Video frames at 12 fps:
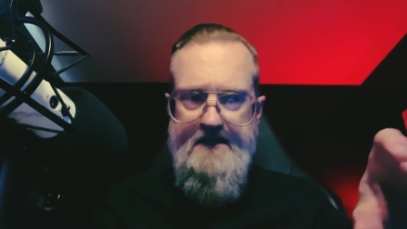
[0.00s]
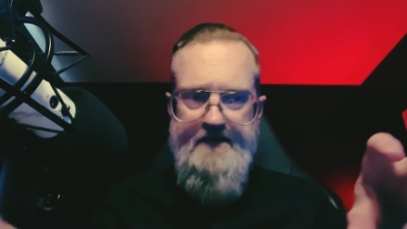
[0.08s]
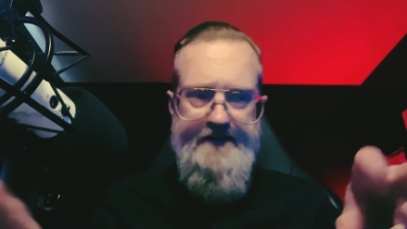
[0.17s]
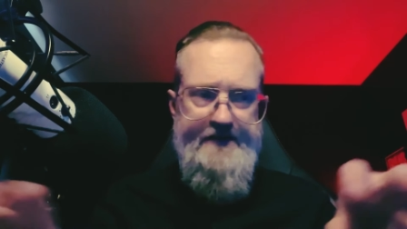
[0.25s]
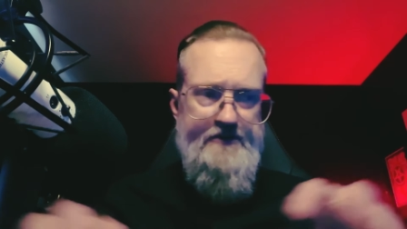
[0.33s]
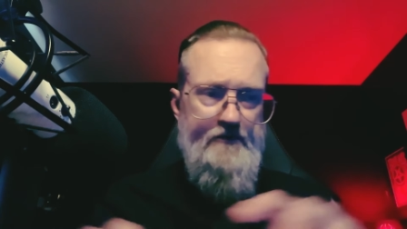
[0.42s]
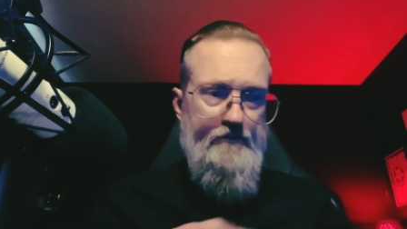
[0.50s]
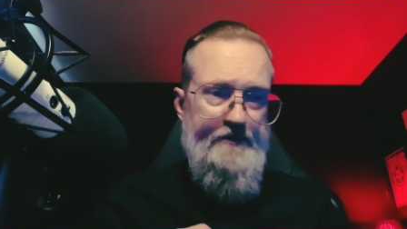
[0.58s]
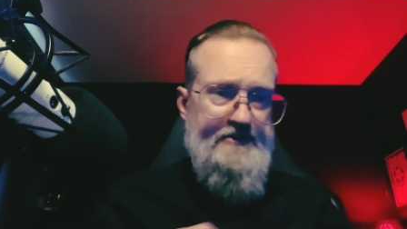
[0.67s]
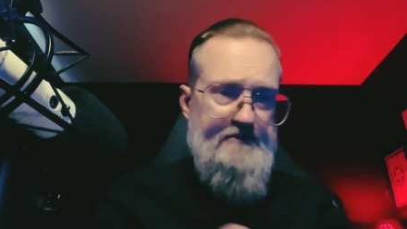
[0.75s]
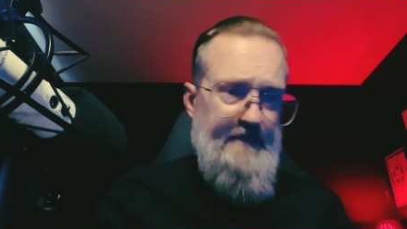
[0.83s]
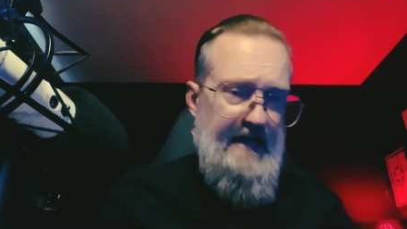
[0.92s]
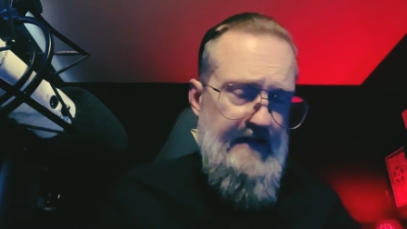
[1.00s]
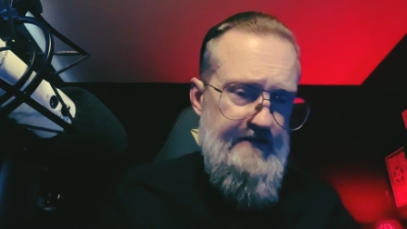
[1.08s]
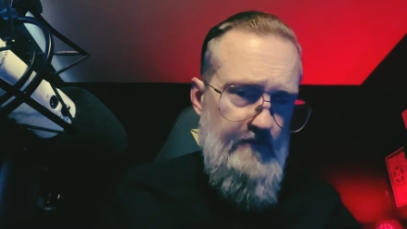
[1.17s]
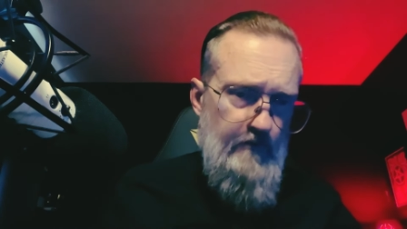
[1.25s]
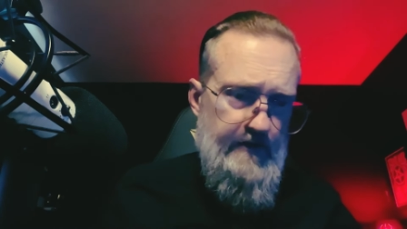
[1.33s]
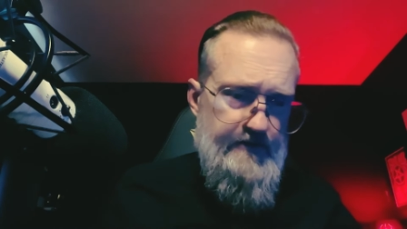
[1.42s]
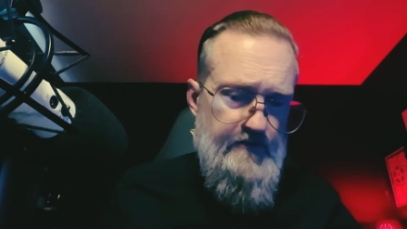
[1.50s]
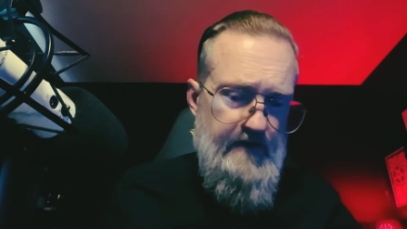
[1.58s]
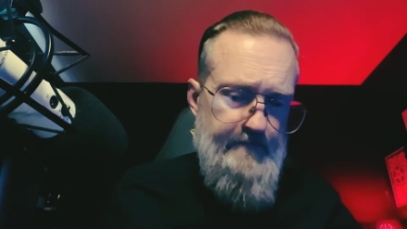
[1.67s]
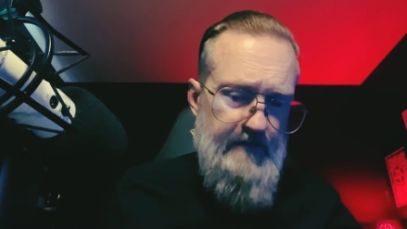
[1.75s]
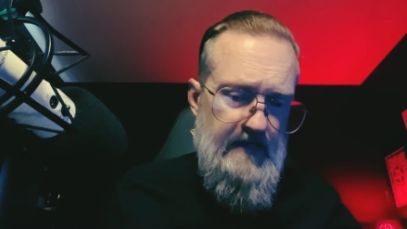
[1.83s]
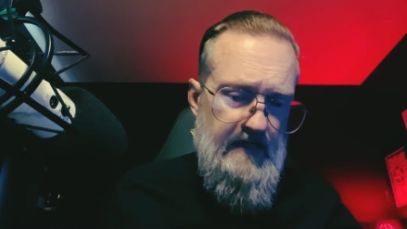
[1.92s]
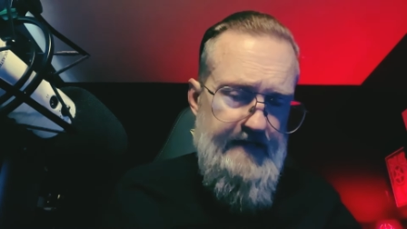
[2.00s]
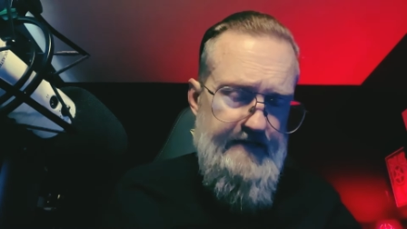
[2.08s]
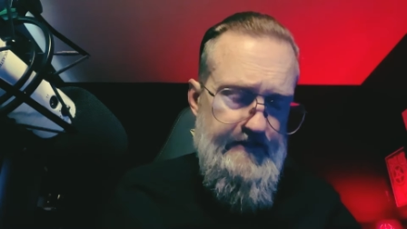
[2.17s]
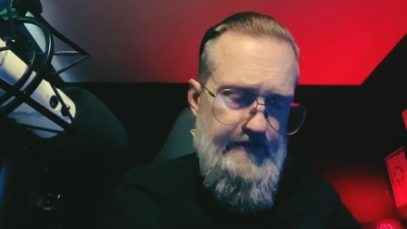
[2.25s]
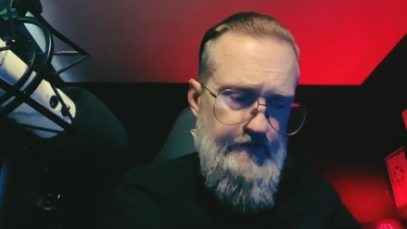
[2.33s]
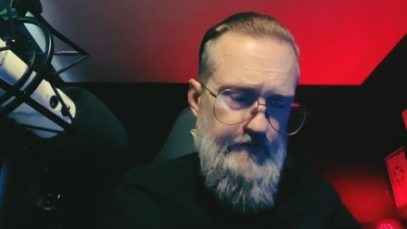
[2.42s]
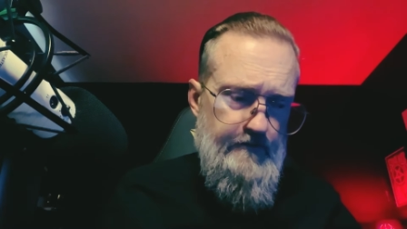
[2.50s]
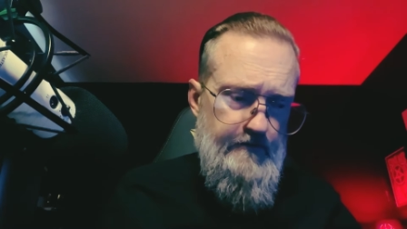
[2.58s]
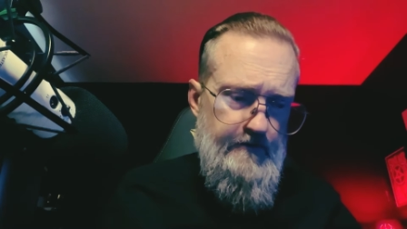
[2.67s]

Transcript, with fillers: that you reach back to what is right behind you